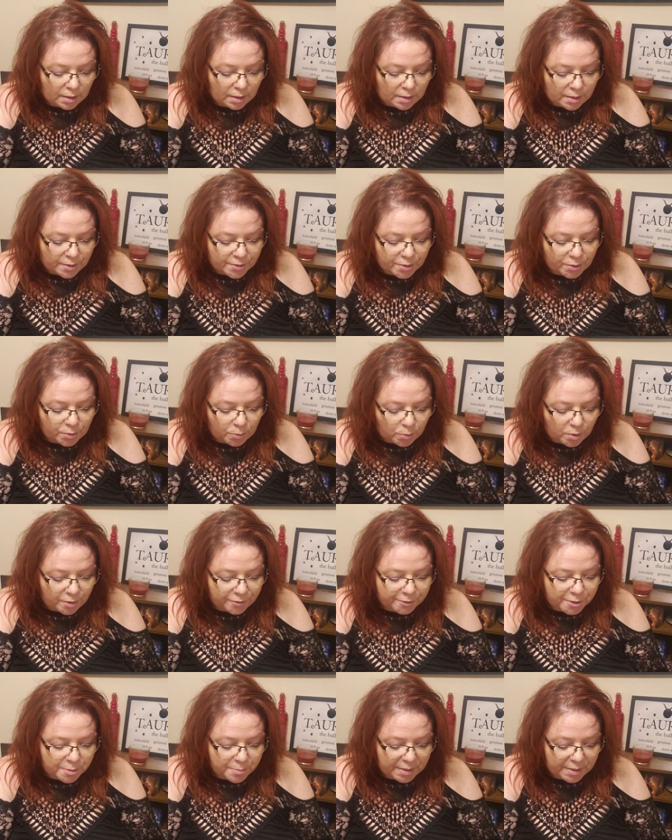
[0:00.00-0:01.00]
So the
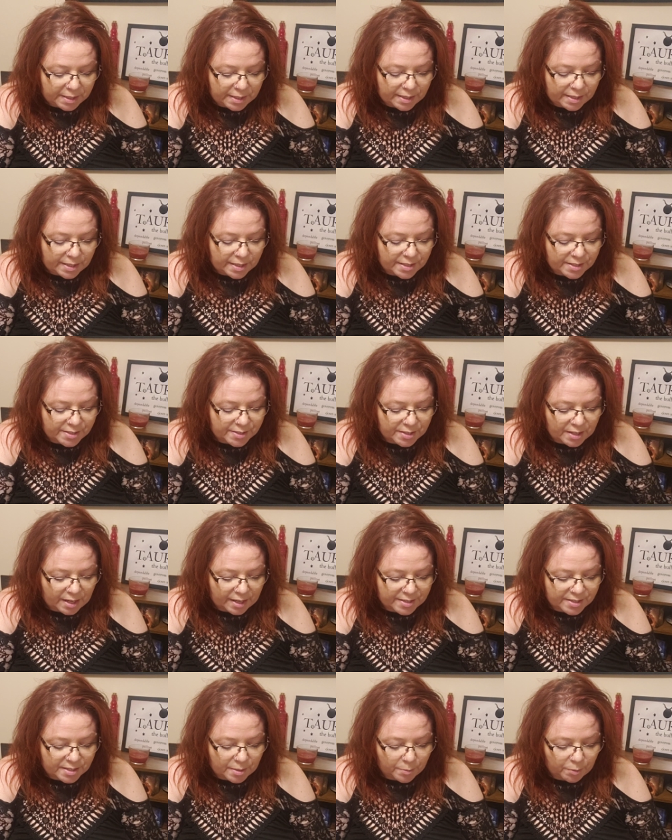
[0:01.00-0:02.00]
wolf to me is
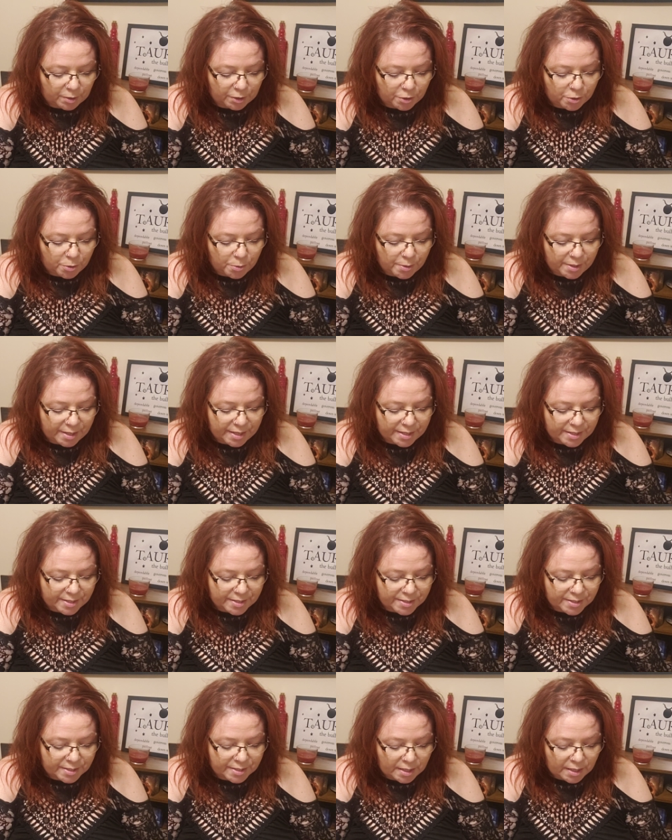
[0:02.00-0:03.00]
someone who
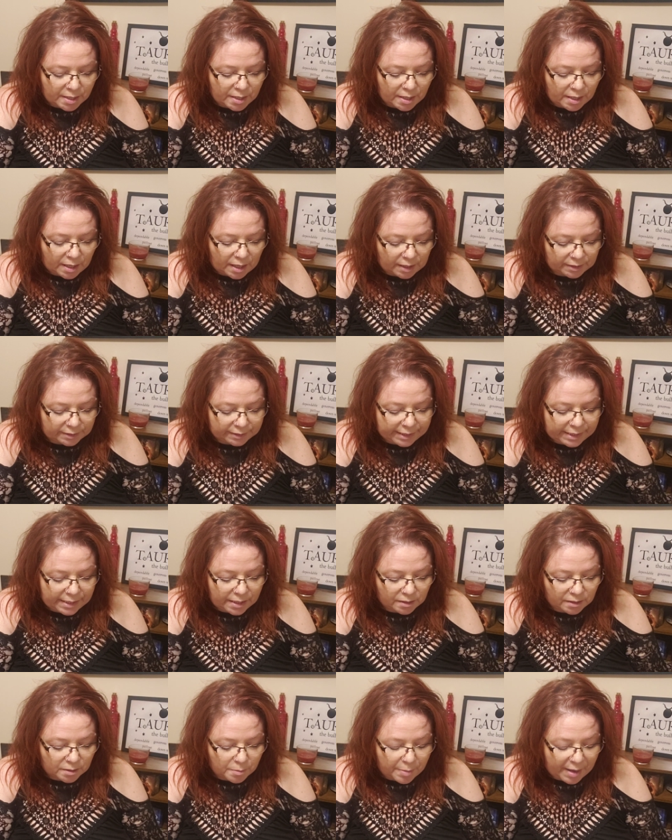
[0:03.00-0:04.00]
is
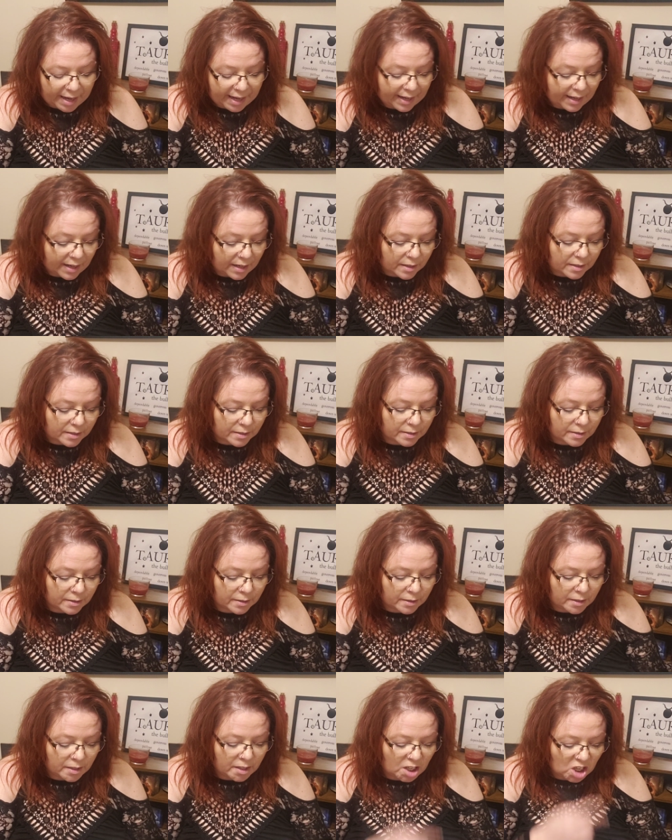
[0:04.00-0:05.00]
leading the pack,
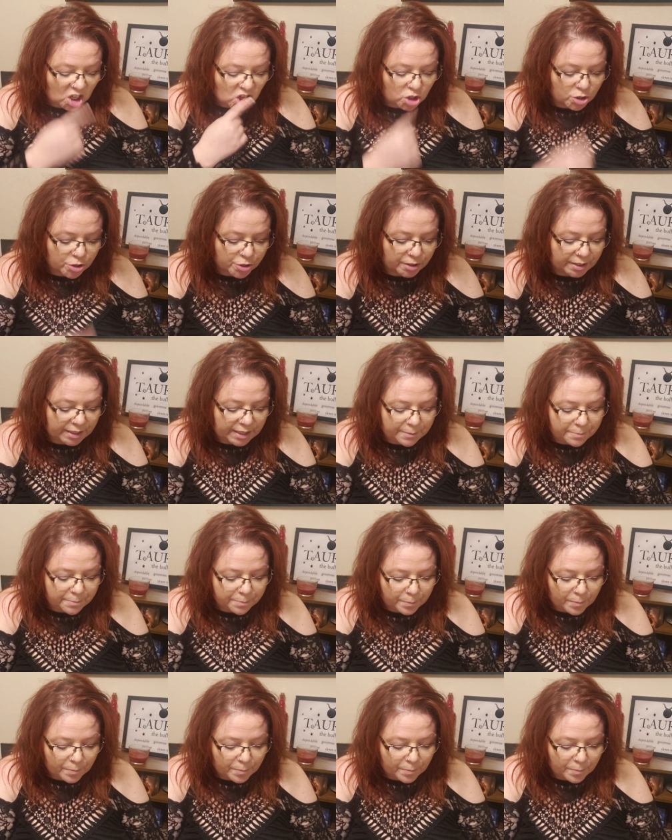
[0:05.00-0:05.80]
usually.